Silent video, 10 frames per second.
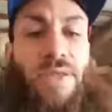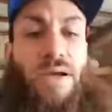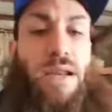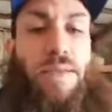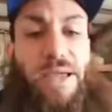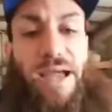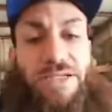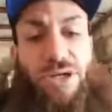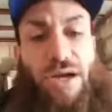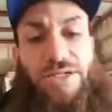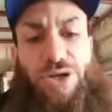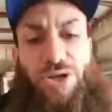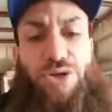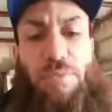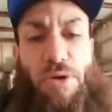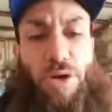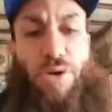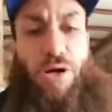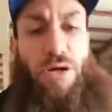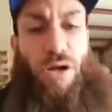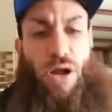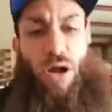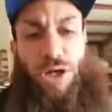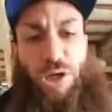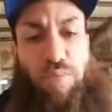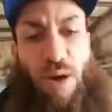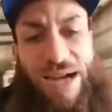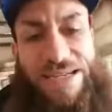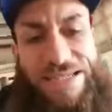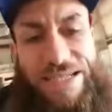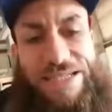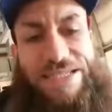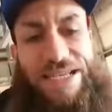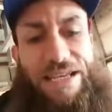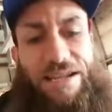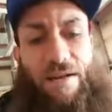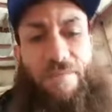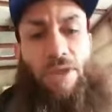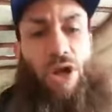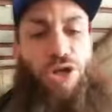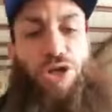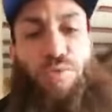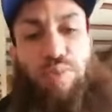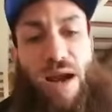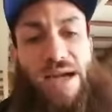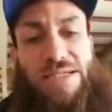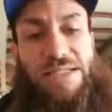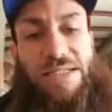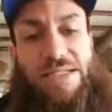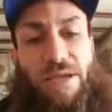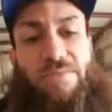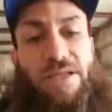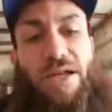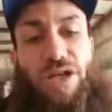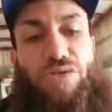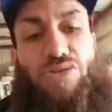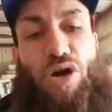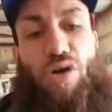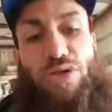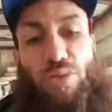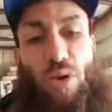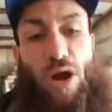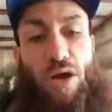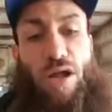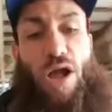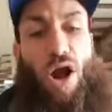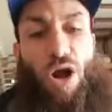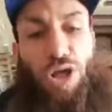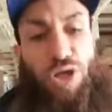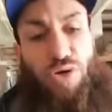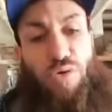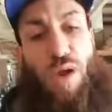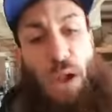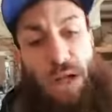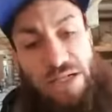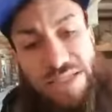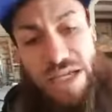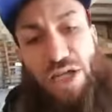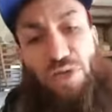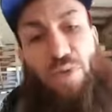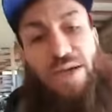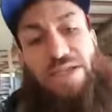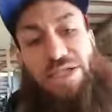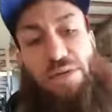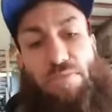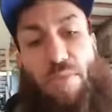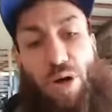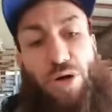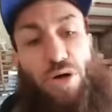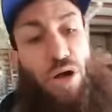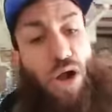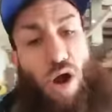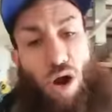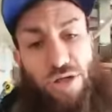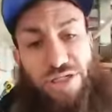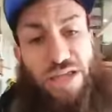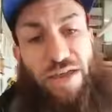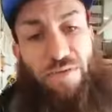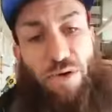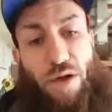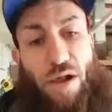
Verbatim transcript: let me ask you guys, are you the murderer? Are you practicing sin? Are you practicing something that you know is wrong? Are you continuing to murder our Savior